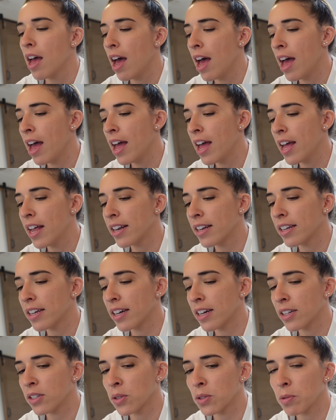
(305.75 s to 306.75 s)
And
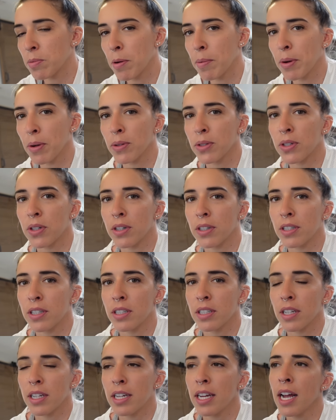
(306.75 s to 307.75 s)
I told her about my ulcer and
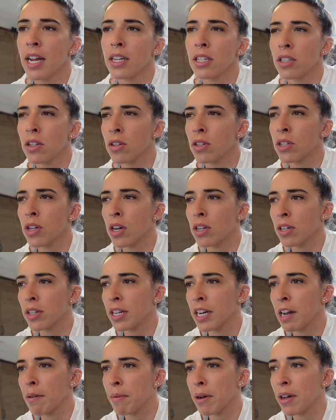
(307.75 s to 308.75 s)
she's like, yeah, just go to the doctor,
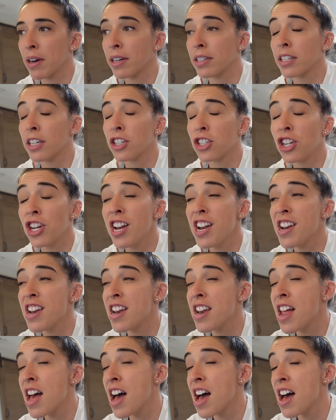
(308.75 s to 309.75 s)
get antibiotics. She
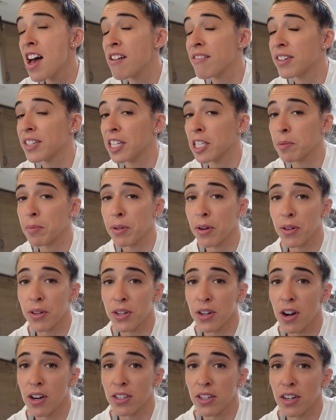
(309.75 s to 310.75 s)
never tells me to go to
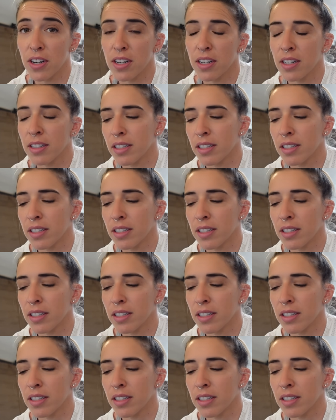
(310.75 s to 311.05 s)
the doctor.